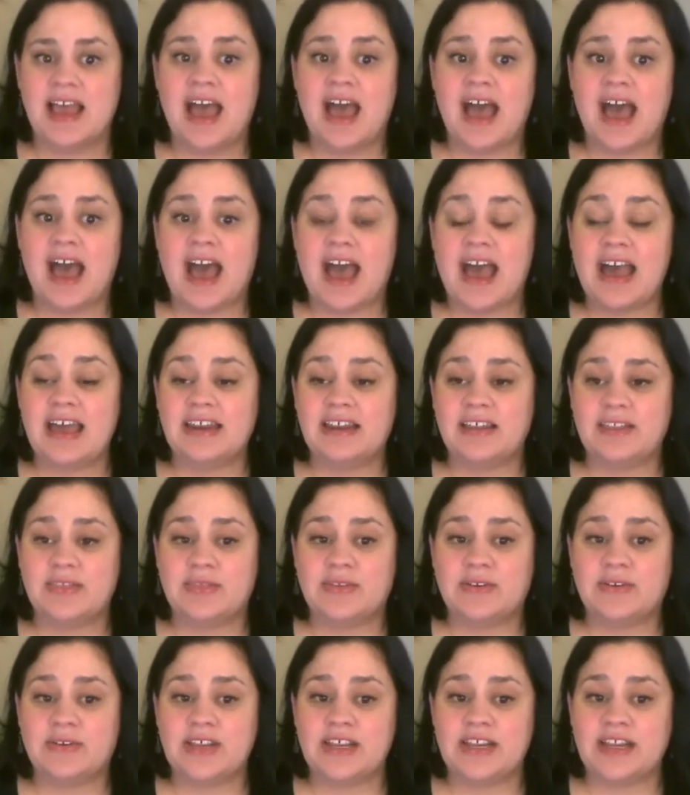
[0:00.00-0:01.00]
At
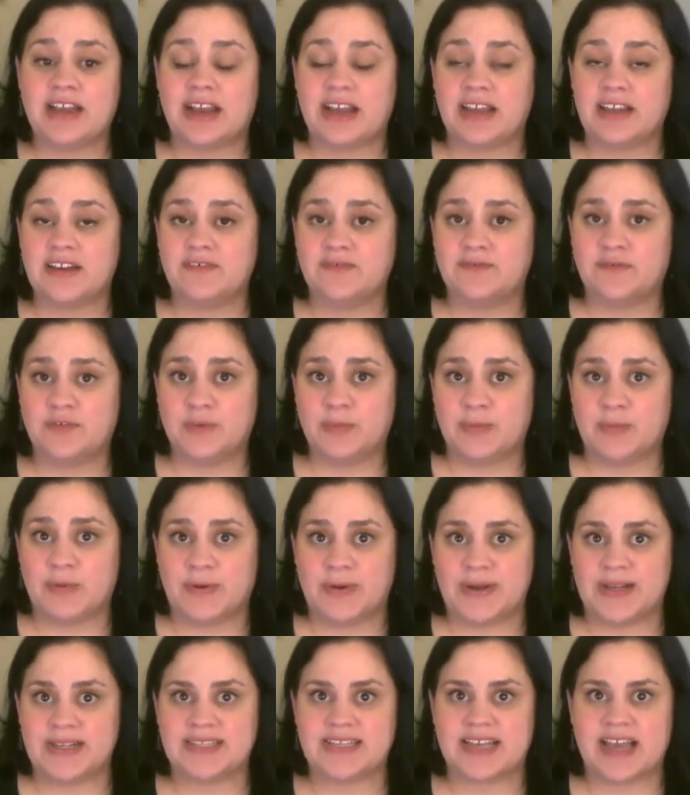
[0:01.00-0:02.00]
39 for
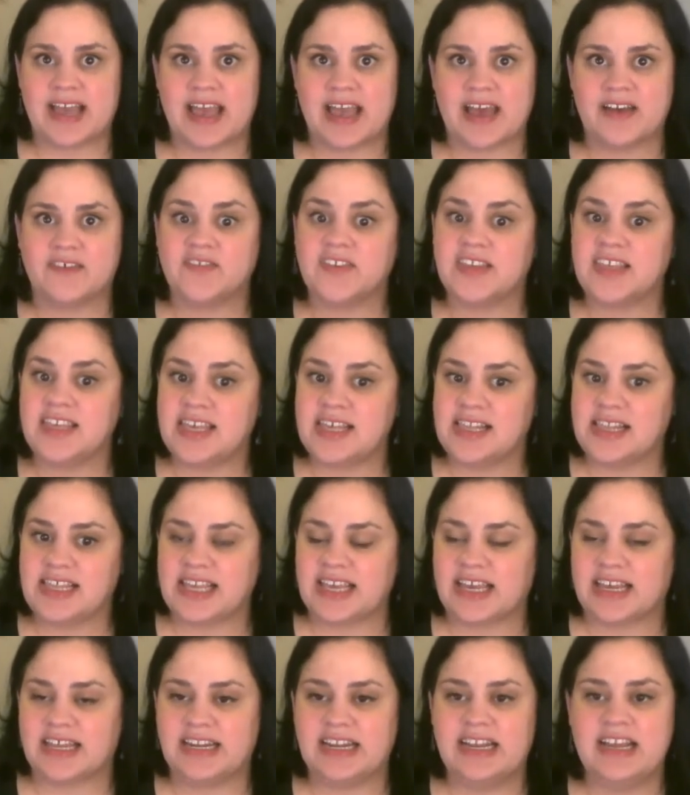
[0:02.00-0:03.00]
boys, I have
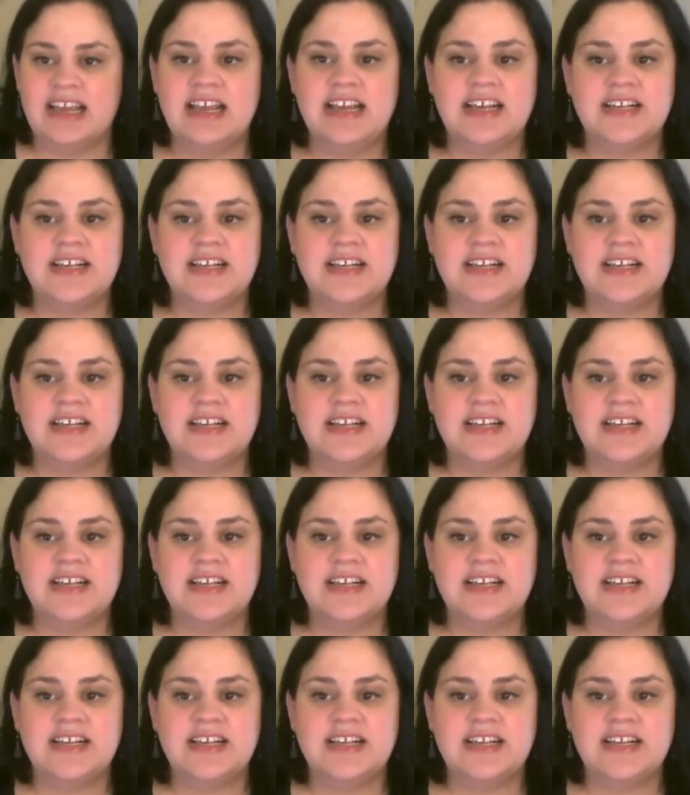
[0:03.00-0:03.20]
Cillian.